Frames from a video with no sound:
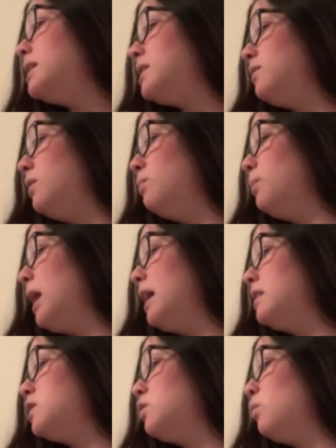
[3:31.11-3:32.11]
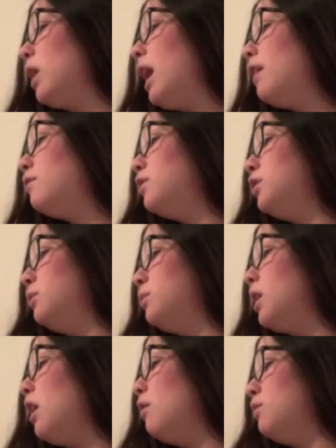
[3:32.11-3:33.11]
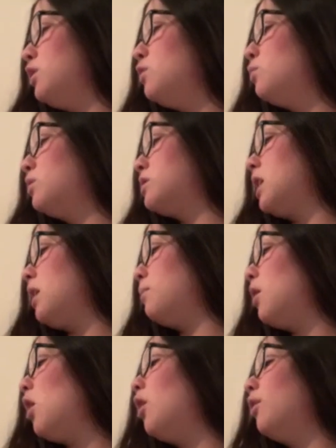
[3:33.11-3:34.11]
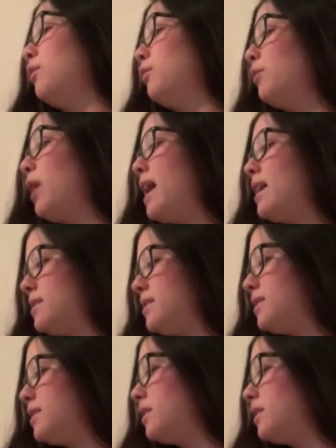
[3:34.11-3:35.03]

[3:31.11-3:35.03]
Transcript: of the best, wherever you go, you will top all the rest.